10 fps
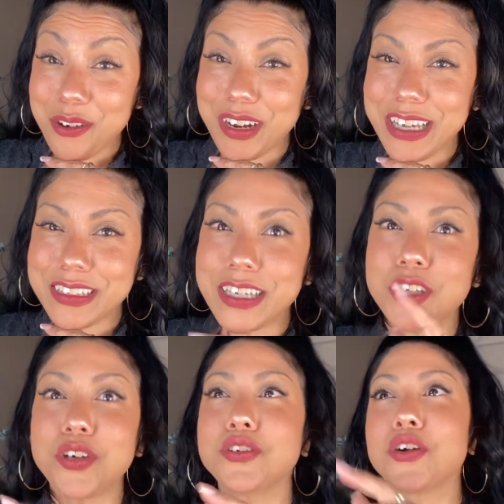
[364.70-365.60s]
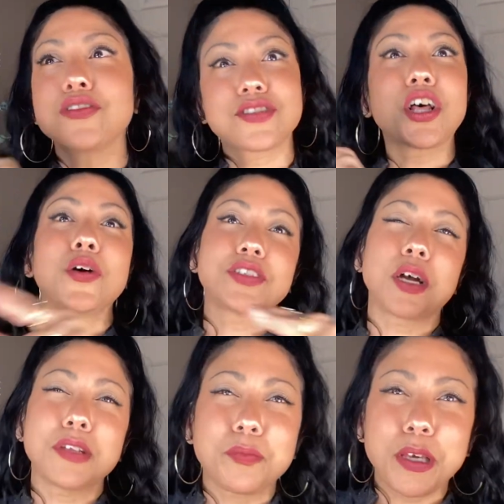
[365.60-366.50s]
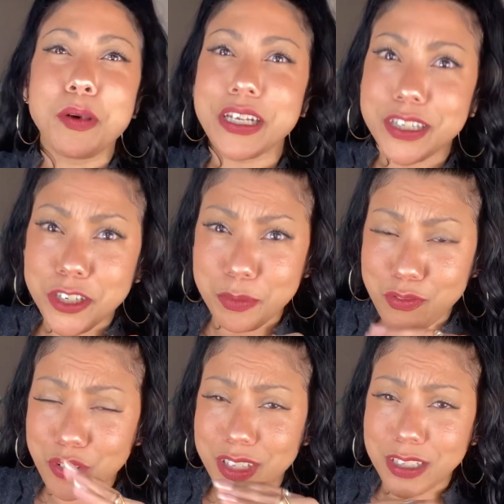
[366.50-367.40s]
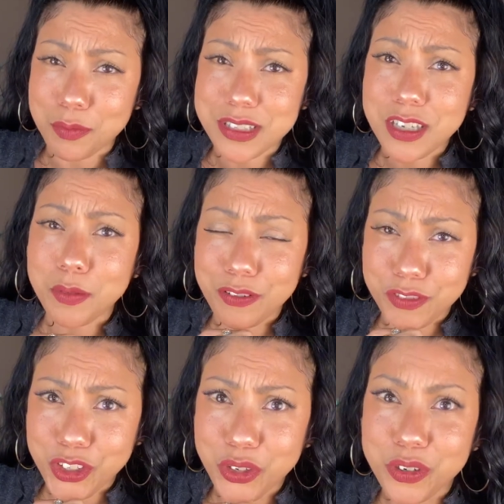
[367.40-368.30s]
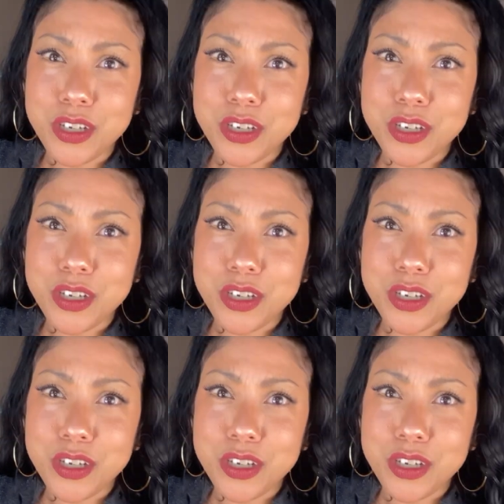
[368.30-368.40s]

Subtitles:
right? Like you're slow to come. It'll be about a year before the indictments come in for you.